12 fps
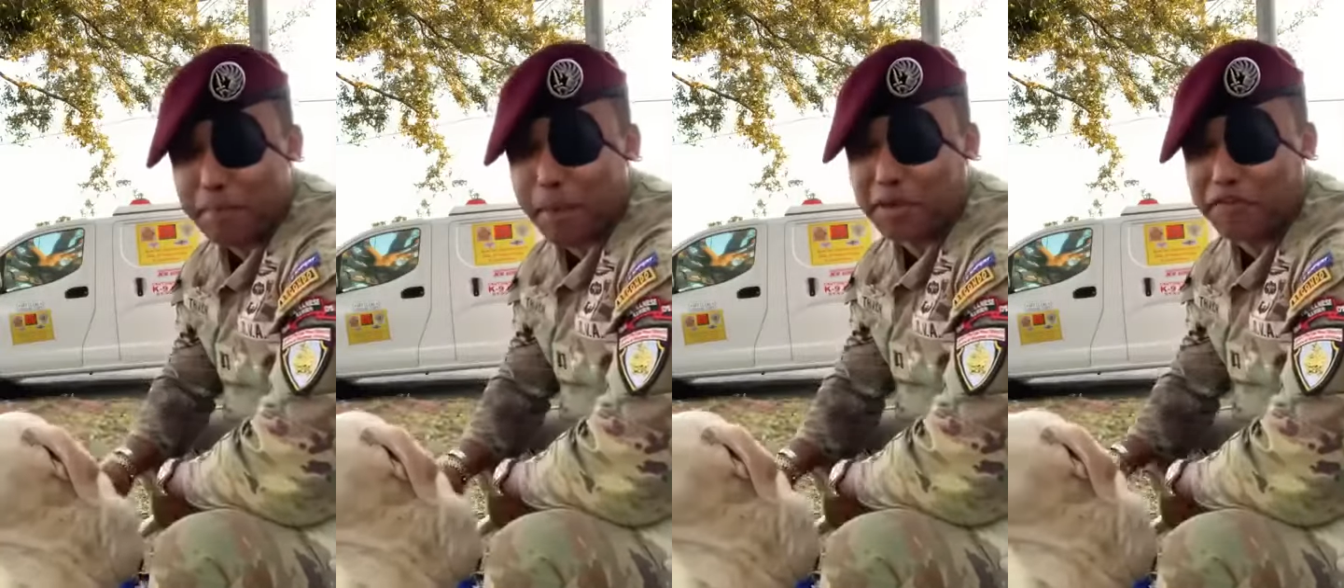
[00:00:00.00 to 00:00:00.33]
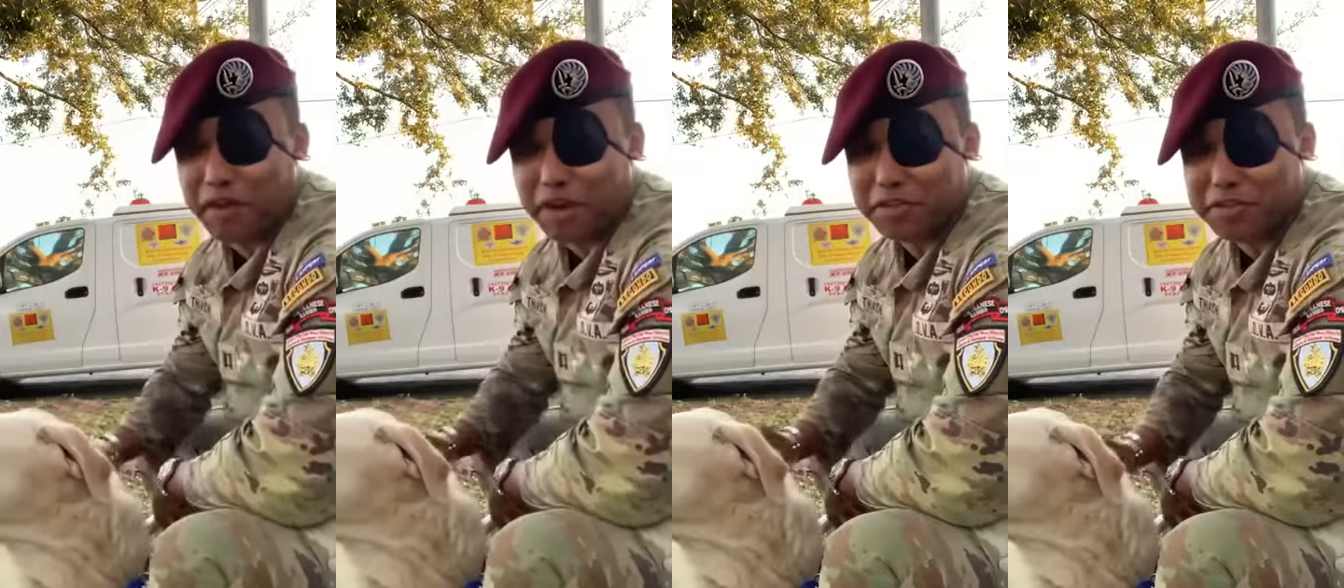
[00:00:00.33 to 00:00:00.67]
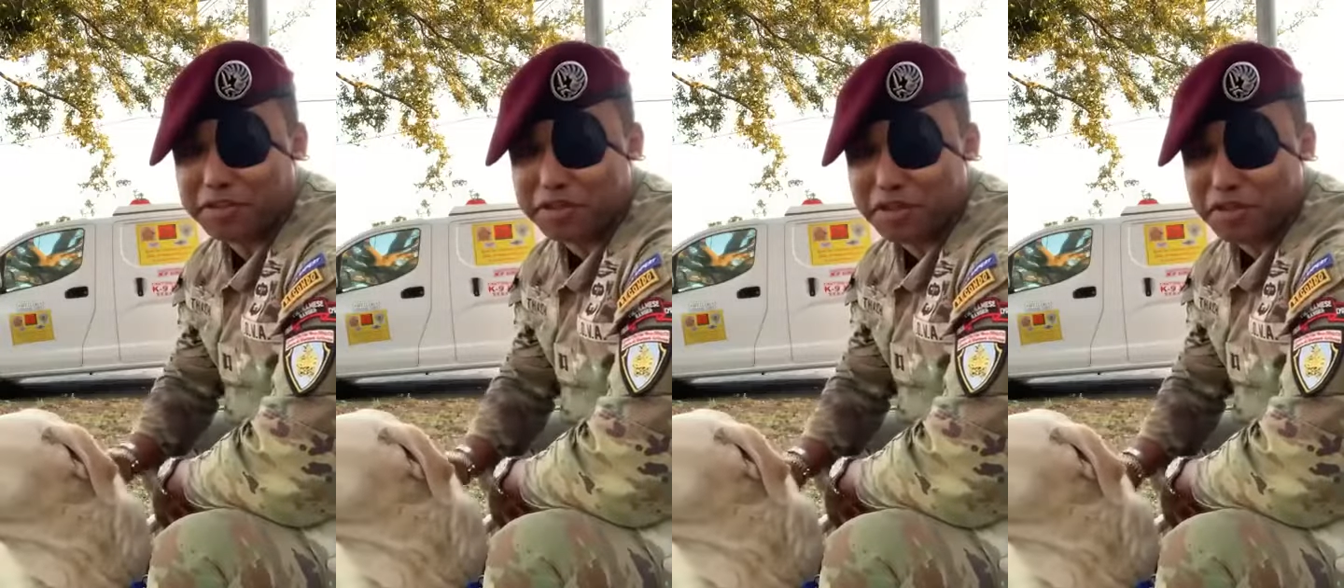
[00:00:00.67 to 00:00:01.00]
Public
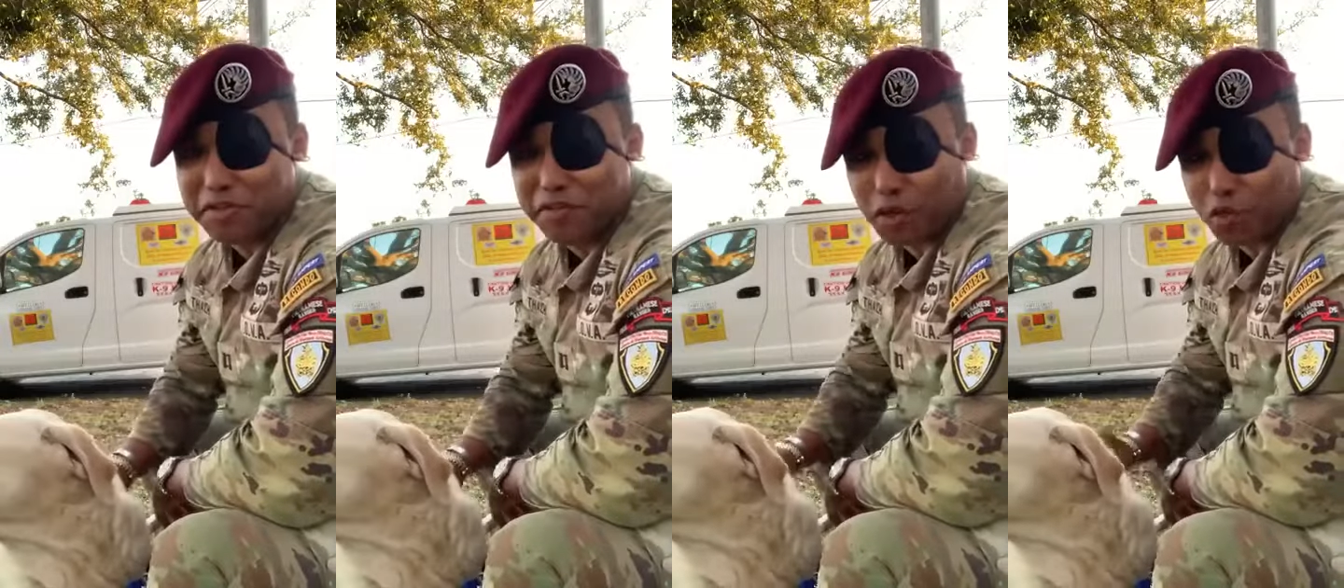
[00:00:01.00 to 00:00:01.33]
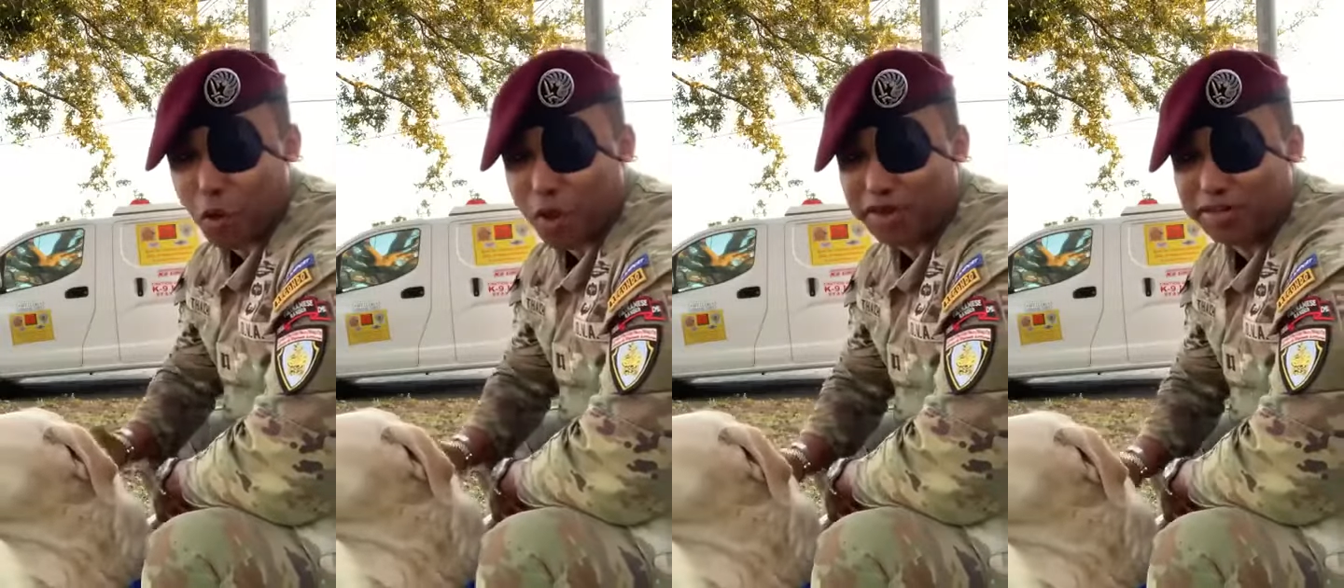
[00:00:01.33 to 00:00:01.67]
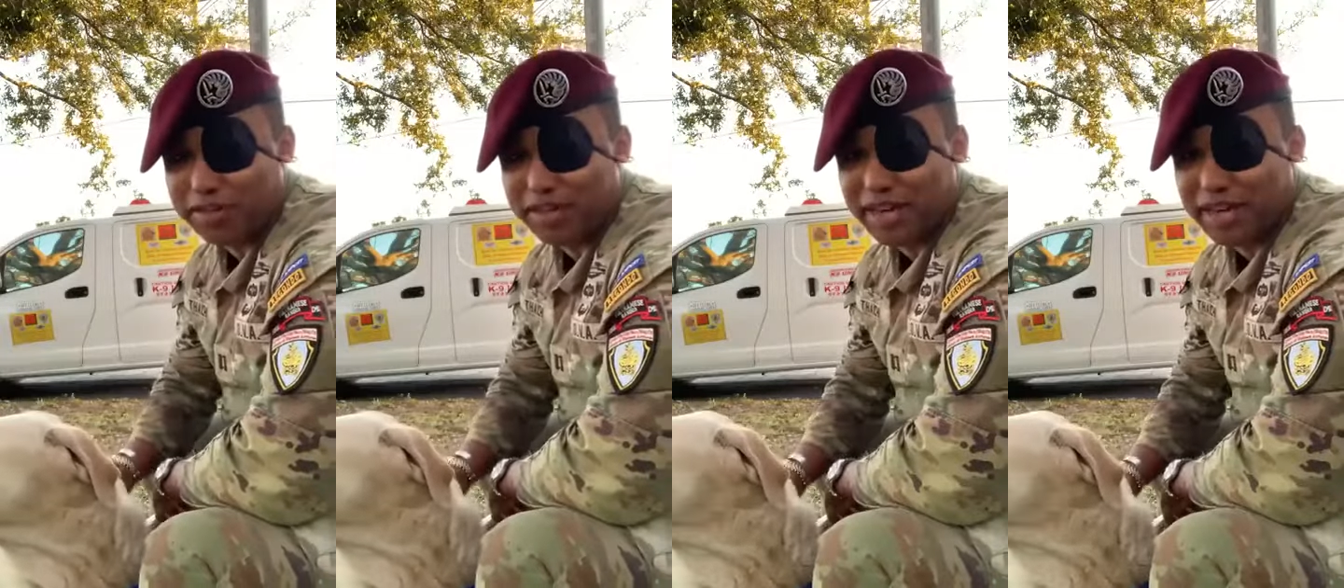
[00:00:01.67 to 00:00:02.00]
Affairs for the Royal
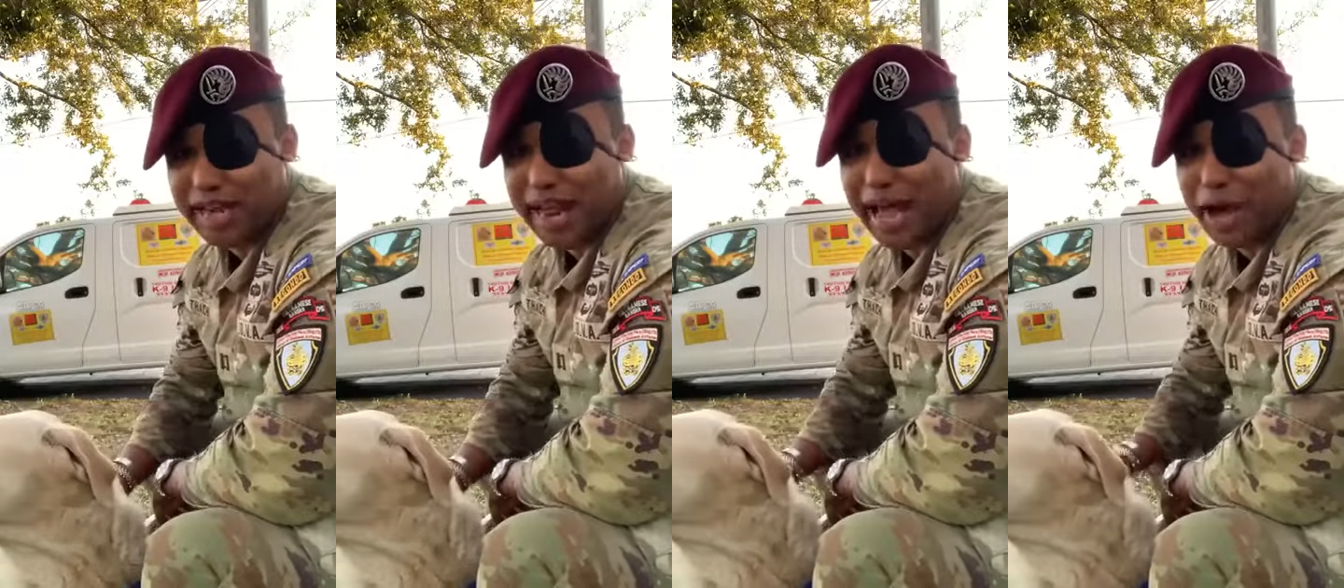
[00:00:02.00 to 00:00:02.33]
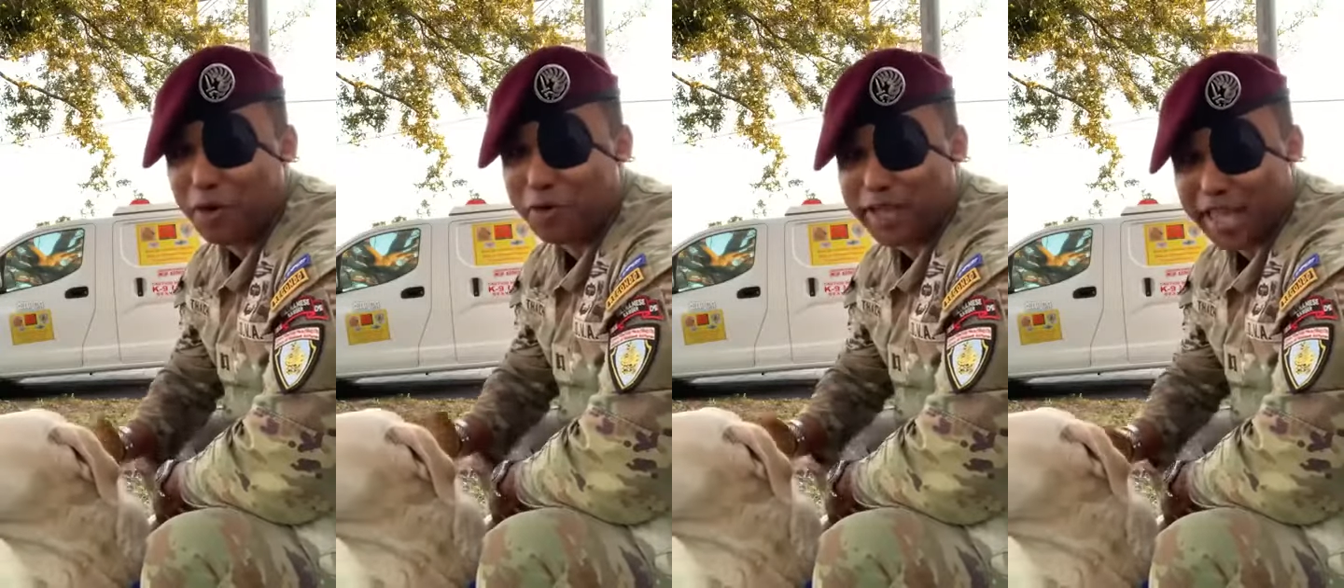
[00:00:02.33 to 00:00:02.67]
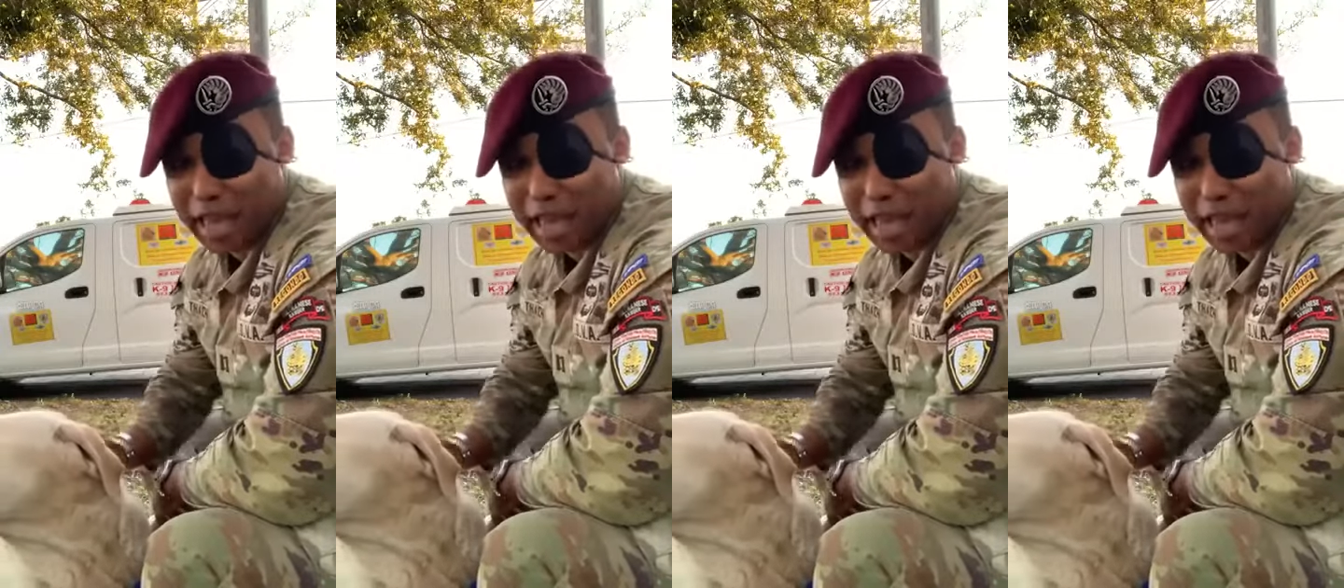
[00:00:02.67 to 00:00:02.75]
Lao